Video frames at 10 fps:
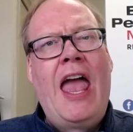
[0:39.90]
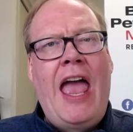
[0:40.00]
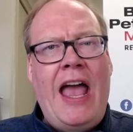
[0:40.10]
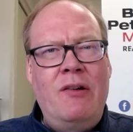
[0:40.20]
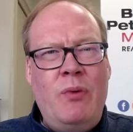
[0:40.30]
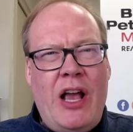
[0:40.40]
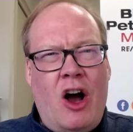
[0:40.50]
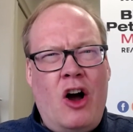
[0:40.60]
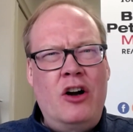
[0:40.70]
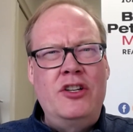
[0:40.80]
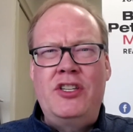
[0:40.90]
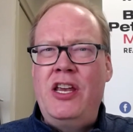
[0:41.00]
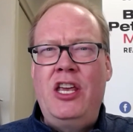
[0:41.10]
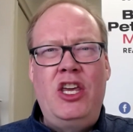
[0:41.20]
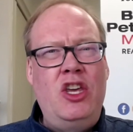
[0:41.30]
And we are
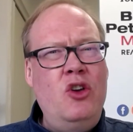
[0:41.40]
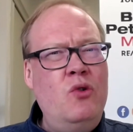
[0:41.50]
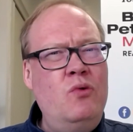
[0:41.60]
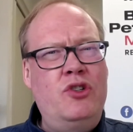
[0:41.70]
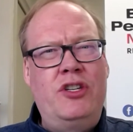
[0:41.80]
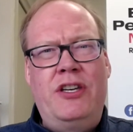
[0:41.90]
seeing huge